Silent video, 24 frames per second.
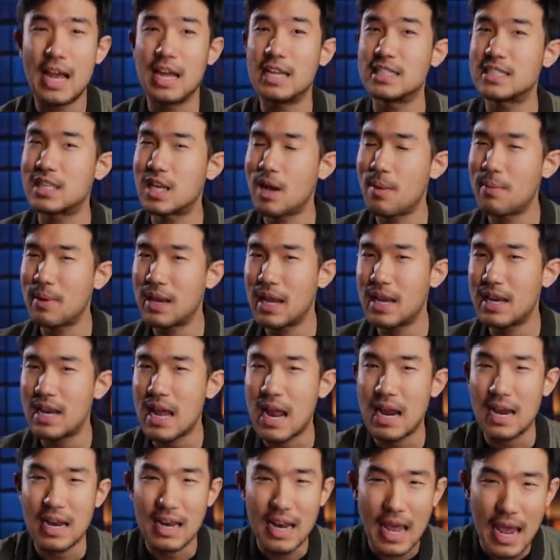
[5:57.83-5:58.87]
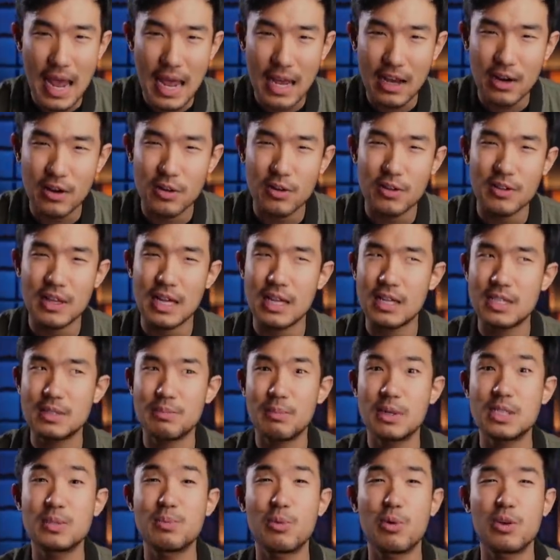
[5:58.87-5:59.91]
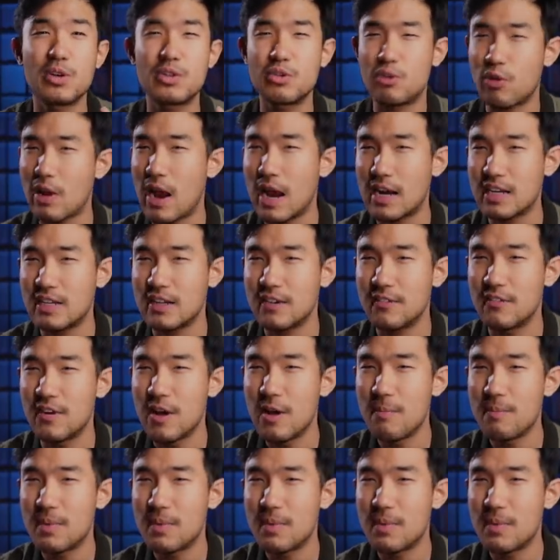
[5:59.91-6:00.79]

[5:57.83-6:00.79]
and it's coming in at an angle that is much more attractive